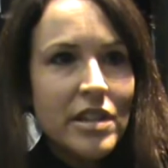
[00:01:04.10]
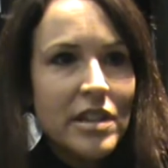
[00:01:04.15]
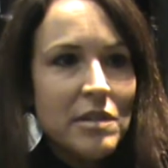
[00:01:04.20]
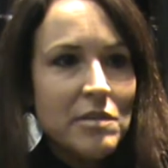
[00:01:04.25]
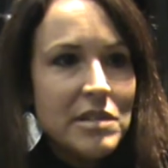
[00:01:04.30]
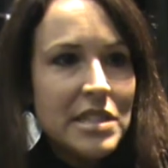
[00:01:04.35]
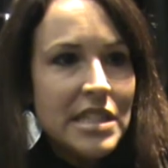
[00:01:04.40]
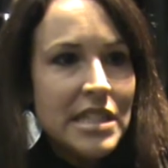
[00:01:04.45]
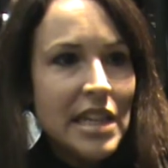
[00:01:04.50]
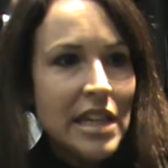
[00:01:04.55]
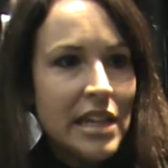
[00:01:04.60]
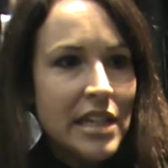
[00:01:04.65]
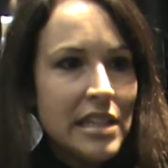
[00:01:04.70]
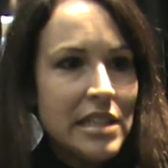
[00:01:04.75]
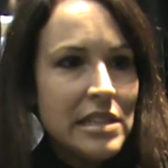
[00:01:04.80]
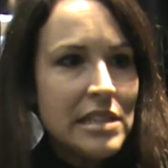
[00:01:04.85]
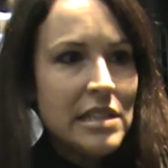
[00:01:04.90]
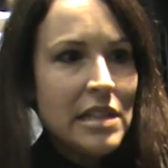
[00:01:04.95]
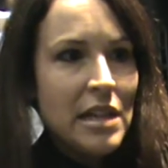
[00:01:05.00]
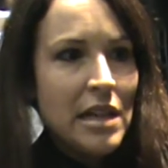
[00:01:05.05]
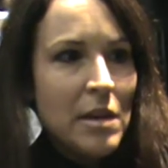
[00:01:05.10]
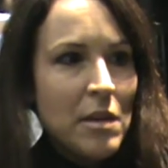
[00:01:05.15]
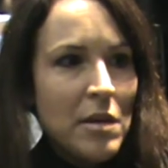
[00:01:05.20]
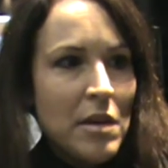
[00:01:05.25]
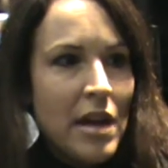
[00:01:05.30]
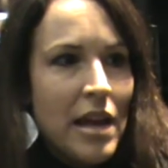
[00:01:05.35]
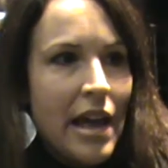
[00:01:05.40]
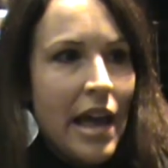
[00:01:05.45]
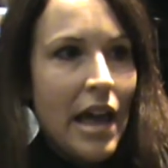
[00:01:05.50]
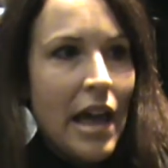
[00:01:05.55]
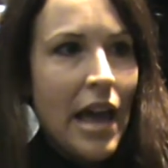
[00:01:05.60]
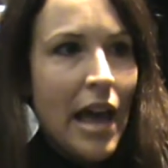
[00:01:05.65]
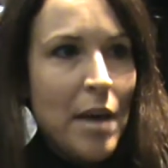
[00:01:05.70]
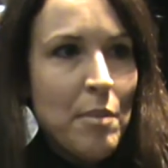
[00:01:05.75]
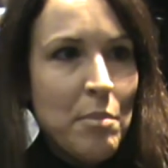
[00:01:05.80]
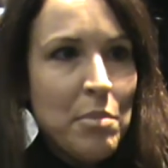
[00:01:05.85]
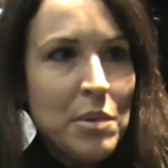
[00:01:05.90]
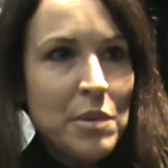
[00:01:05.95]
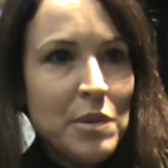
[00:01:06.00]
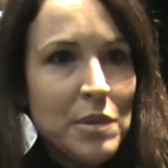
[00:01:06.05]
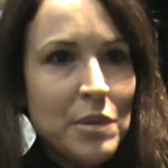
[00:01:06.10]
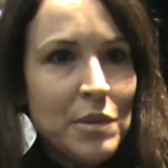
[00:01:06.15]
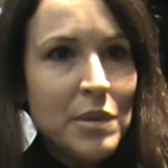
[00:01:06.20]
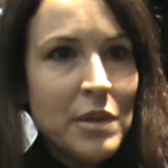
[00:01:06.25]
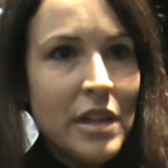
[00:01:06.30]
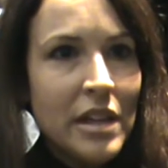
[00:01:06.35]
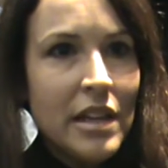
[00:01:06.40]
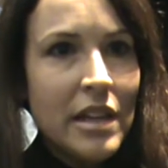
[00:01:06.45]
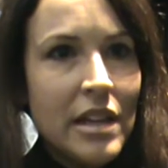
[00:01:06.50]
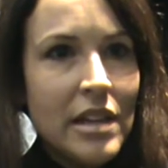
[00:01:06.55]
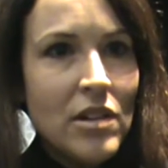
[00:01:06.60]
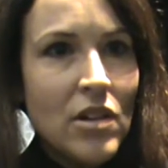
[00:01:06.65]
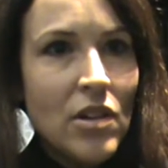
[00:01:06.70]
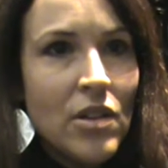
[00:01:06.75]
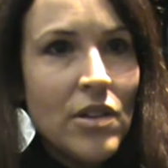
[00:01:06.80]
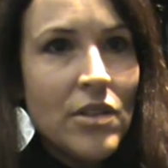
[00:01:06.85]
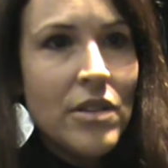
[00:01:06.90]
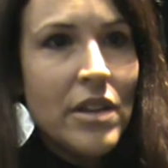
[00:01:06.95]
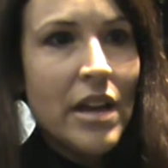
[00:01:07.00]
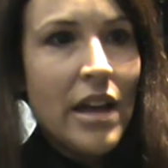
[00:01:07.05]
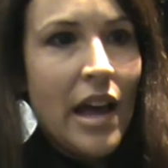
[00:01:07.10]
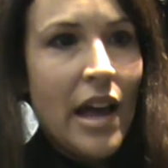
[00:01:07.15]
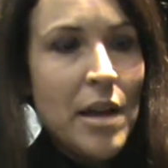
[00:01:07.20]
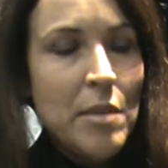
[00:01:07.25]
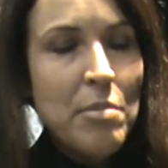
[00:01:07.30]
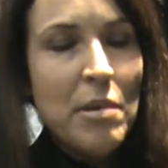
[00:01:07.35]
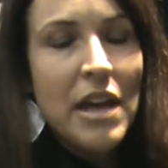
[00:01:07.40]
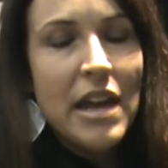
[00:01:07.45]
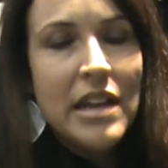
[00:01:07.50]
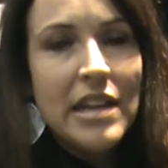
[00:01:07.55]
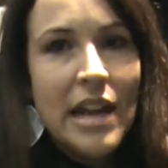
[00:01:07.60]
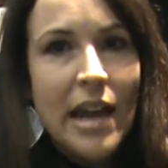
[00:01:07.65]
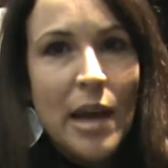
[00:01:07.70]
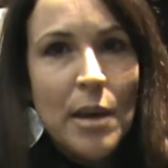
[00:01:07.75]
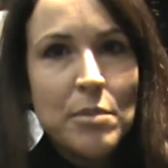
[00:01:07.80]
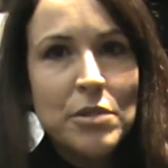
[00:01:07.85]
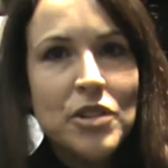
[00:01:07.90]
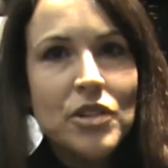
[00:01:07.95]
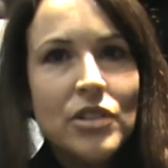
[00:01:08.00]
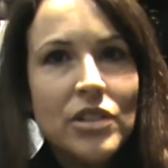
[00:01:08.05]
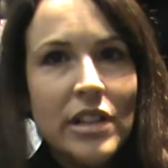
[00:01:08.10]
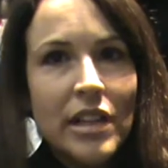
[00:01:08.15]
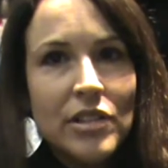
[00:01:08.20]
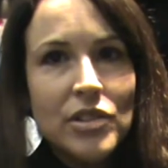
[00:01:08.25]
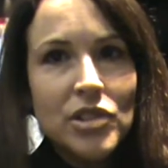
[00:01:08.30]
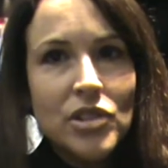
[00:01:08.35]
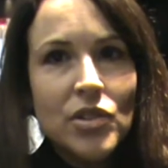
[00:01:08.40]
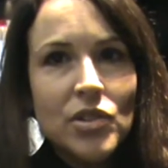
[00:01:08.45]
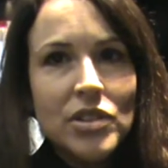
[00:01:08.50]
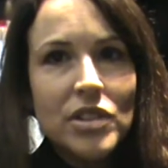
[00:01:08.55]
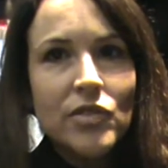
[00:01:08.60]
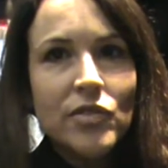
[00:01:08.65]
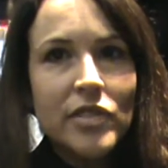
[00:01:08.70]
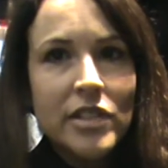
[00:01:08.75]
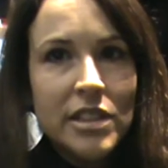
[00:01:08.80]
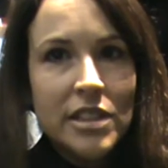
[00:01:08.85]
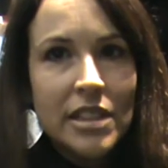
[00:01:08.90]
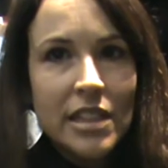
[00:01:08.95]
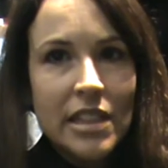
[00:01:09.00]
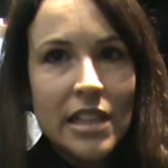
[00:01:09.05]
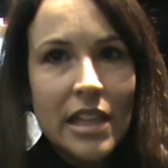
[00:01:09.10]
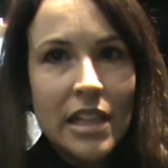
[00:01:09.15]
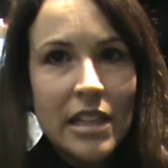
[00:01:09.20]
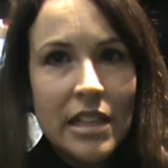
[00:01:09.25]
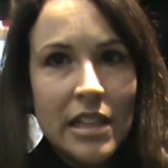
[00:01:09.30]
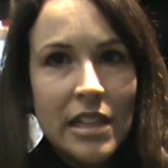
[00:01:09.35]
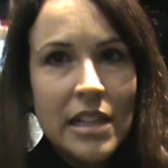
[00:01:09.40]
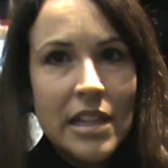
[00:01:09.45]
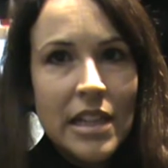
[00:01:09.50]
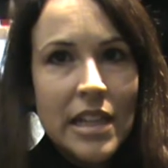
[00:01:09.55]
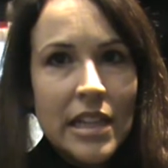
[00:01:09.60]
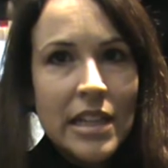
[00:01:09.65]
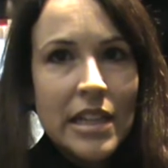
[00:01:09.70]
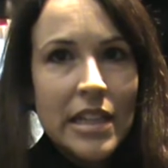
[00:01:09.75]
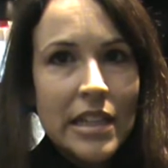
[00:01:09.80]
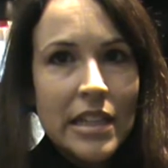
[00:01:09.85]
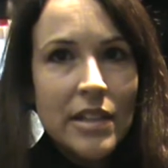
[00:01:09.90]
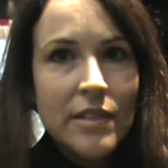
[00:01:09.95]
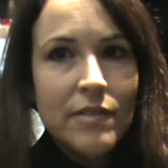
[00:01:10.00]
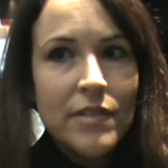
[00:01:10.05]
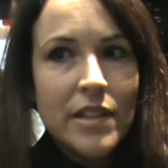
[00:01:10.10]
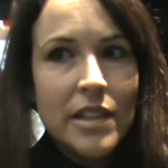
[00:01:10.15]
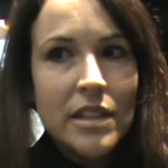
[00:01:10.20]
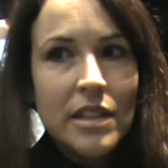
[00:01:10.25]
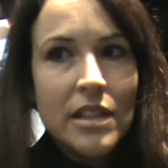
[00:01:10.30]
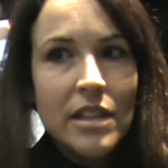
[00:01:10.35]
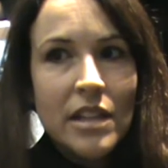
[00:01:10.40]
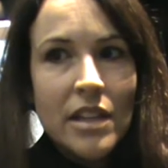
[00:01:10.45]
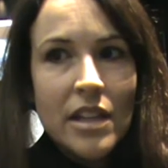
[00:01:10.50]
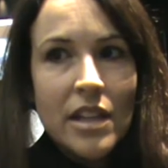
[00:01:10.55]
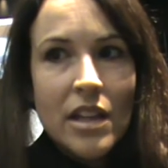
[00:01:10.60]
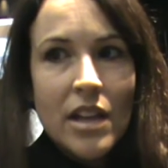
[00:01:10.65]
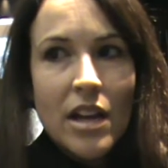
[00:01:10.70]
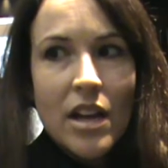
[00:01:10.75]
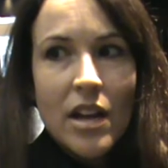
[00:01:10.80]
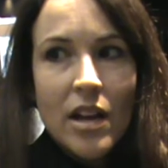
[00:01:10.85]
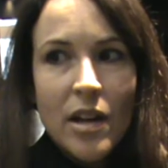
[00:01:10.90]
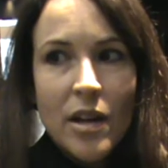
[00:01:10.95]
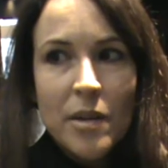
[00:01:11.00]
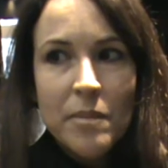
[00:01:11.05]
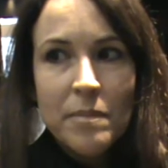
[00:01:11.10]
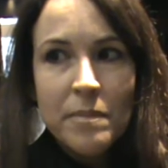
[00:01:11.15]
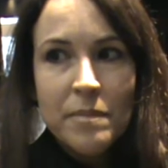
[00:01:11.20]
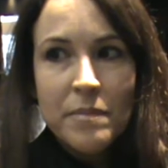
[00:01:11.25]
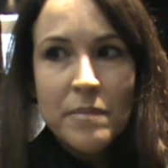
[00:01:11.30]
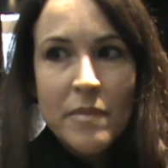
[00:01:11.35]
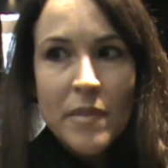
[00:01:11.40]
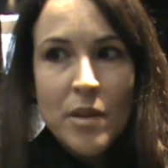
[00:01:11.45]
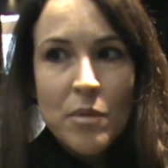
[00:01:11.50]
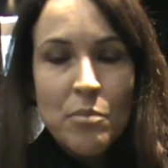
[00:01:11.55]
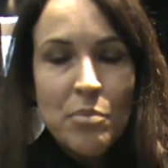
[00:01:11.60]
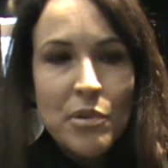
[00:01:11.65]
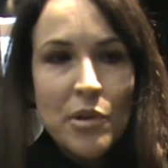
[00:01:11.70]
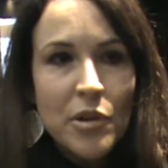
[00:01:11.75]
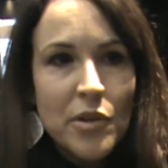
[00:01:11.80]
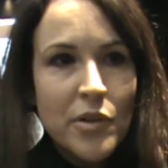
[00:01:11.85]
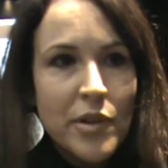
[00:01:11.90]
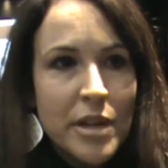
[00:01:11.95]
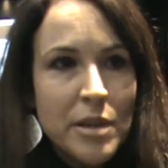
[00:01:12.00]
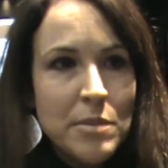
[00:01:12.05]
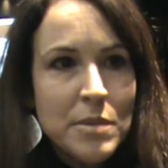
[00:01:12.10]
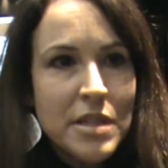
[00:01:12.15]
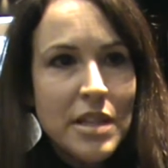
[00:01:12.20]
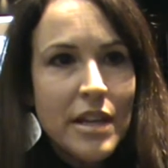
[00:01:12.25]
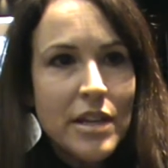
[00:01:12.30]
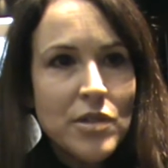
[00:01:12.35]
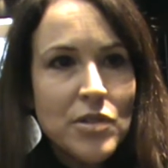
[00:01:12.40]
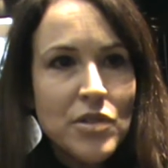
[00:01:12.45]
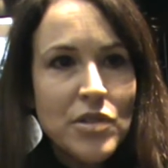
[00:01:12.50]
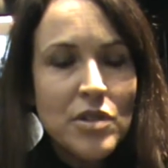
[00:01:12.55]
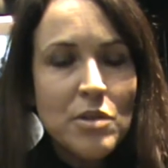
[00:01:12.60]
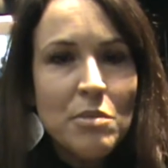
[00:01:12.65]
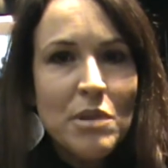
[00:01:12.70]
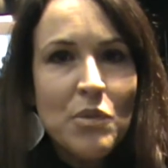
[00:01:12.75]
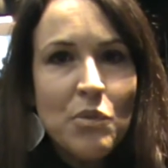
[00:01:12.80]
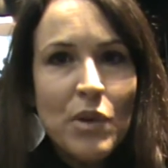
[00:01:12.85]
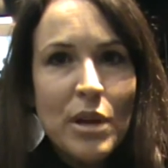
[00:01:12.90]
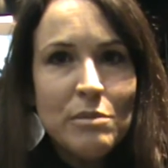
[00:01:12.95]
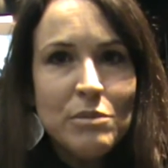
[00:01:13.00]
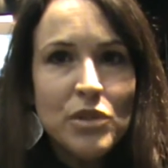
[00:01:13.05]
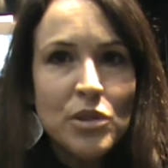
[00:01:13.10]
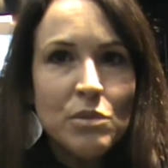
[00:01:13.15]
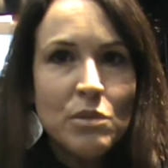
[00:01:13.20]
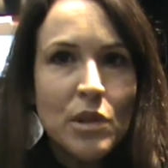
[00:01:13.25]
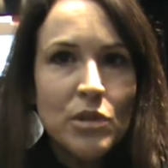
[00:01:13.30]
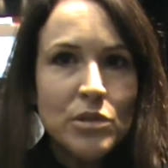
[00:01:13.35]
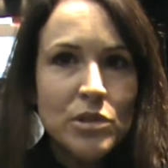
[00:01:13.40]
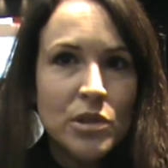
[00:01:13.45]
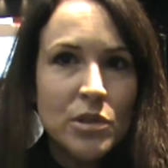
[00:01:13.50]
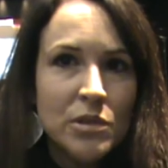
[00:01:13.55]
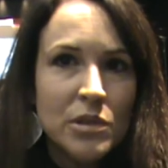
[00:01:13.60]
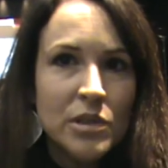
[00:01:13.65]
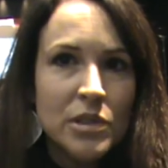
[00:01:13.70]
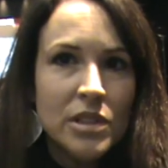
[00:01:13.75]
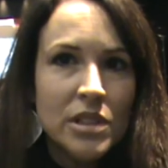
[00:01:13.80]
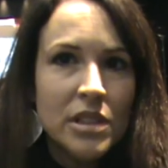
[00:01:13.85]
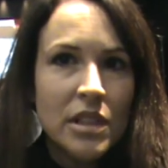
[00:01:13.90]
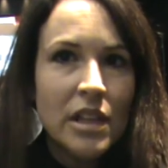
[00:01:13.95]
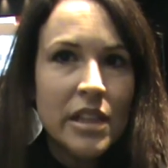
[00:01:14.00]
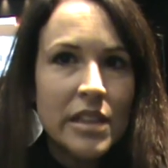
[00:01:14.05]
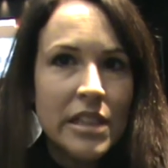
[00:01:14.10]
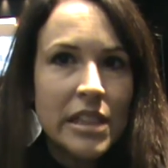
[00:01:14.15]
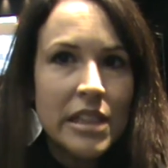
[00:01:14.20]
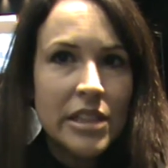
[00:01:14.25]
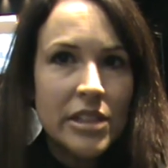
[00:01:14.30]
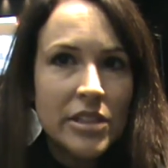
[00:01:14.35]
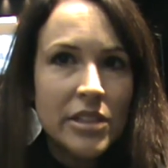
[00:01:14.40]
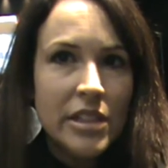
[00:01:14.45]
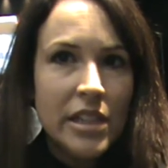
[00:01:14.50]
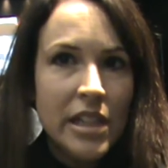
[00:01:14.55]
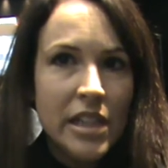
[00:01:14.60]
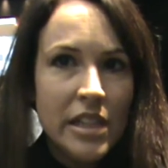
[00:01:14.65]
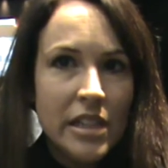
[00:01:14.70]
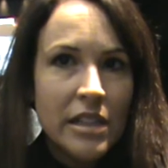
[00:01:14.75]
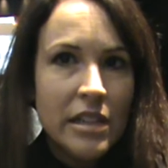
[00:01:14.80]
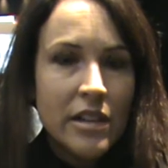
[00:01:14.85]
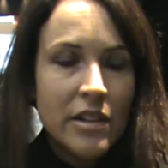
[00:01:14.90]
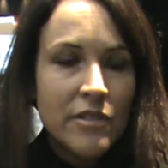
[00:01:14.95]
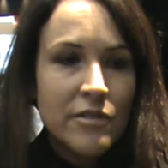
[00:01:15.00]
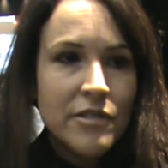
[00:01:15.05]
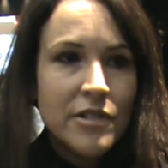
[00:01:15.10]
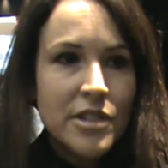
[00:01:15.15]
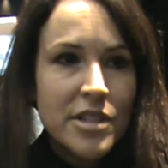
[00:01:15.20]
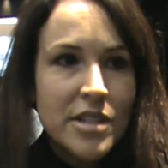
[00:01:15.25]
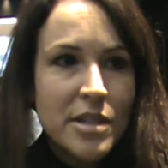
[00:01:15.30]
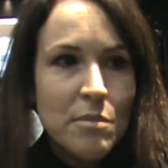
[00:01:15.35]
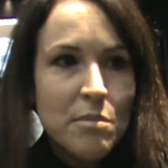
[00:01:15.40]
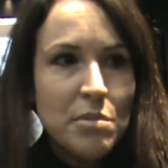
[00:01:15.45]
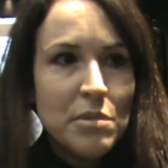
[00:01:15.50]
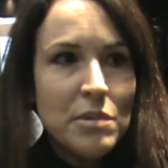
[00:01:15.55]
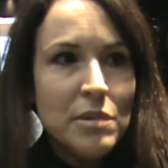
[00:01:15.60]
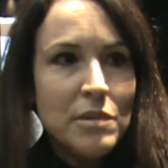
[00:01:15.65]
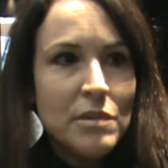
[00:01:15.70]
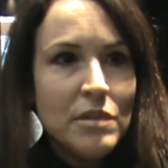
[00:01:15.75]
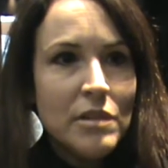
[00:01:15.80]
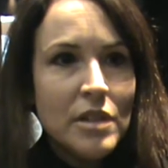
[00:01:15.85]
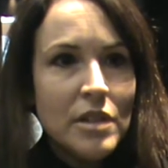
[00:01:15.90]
I was saying is, Apple and all of the iPad apps are now so sophisticated that even programs that used to be Web 2.0 tools on the internet, for example,